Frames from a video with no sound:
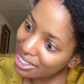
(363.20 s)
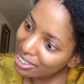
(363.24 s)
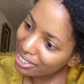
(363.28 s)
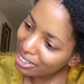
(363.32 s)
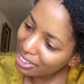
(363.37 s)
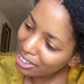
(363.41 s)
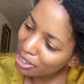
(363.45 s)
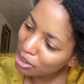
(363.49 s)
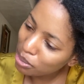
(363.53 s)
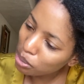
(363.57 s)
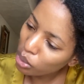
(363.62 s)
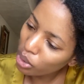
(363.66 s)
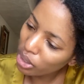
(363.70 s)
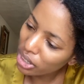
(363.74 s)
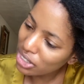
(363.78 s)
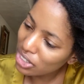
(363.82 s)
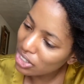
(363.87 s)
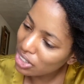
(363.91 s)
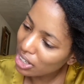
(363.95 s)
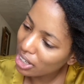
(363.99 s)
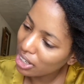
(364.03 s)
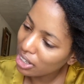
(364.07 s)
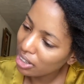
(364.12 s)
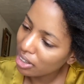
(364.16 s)
in
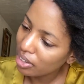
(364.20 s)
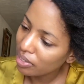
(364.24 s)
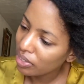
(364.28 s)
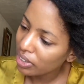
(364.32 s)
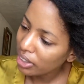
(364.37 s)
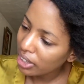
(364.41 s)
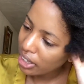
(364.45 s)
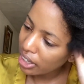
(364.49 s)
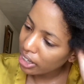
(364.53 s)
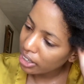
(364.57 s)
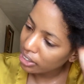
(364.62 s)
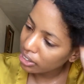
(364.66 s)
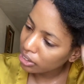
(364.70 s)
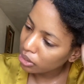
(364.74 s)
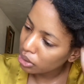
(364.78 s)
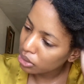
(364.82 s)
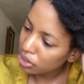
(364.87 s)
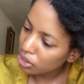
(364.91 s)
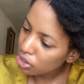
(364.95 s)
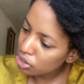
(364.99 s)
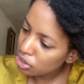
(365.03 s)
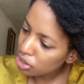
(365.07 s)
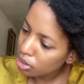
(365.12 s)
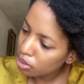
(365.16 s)
moisture, and
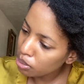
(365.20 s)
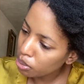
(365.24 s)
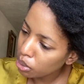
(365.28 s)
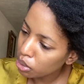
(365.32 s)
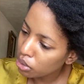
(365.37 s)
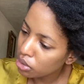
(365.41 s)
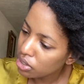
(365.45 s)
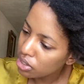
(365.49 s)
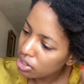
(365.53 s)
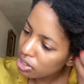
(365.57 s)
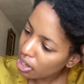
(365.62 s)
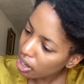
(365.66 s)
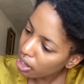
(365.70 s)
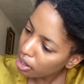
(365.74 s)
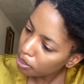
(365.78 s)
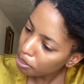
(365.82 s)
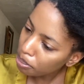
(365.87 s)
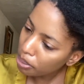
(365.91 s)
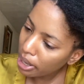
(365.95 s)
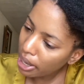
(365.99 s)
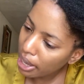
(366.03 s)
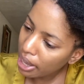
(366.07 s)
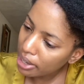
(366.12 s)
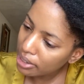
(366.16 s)
condition both scalp
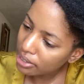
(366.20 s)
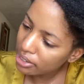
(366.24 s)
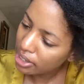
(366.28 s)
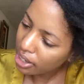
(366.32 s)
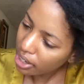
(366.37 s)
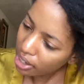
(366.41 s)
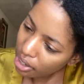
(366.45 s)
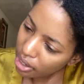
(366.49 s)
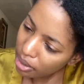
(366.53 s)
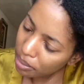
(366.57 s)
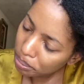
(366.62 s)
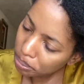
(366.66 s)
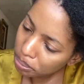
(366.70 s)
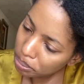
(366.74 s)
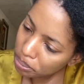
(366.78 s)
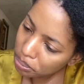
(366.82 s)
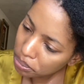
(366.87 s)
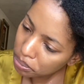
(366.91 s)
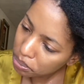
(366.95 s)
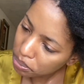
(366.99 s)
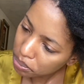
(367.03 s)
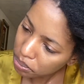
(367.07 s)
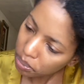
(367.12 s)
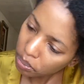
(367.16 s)
and hair.
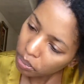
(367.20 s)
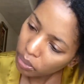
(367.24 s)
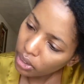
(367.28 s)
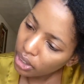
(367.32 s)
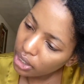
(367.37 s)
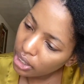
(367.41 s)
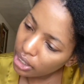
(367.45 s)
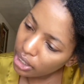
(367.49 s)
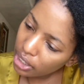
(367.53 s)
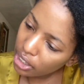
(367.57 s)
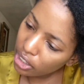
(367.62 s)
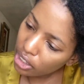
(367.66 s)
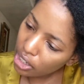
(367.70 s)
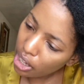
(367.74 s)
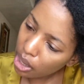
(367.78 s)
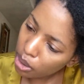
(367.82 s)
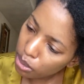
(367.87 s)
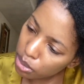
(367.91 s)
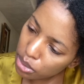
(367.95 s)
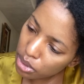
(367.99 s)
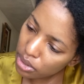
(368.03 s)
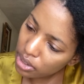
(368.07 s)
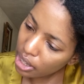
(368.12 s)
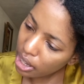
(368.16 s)
It
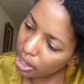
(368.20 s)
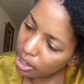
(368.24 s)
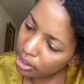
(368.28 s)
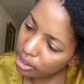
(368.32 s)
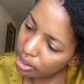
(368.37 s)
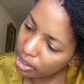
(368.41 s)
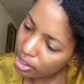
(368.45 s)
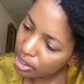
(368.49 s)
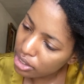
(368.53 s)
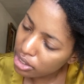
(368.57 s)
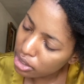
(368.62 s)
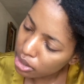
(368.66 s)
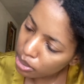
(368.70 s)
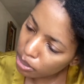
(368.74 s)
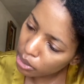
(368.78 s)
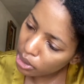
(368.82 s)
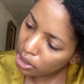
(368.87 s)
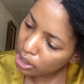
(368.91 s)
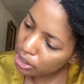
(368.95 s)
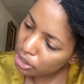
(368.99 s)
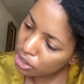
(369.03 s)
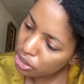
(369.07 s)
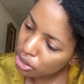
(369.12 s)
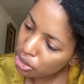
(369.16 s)
helps with healthy
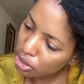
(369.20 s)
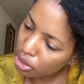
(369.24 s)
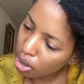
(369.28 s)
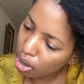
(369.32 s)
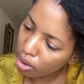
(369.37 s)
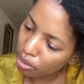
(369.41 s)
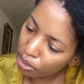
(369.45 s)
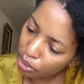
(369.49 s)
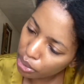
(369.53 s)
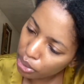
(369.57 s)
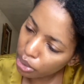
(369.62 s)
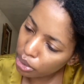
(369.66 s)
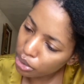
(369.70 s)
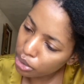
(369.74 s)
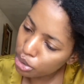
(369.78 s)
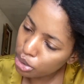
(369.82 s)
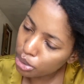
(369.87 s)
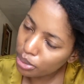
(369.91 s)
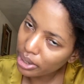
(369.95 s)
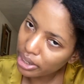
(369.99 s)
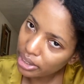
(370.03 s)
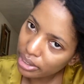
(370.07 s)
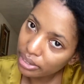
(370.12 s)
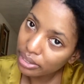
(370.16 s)
stimulation of growth as
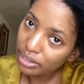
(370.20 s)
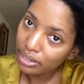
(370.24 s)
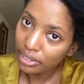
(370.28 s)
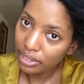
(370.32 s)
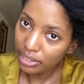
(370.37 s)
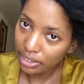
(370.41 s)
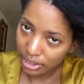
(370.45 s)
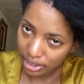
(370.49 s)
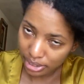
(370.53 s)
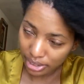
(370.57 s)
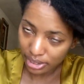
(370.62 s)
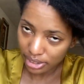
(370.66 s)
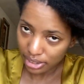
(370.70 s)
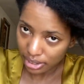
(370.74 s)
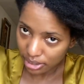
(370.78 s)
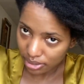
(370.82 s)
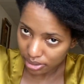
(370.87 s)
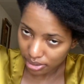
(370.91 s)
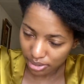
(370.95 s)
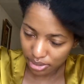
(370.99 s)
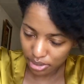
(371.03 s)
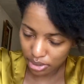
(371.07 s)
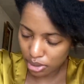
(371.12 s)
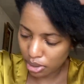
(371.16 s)
well.
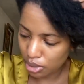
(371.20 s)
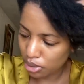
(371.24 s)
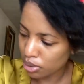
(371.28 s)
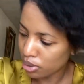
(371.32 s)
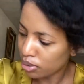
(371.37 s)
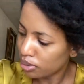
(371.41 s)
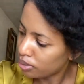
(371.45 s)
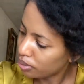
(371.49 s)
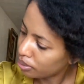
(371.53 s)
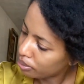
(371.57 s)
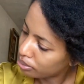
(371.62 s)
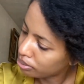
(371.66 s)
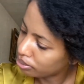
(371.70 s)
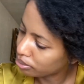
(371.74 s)
So,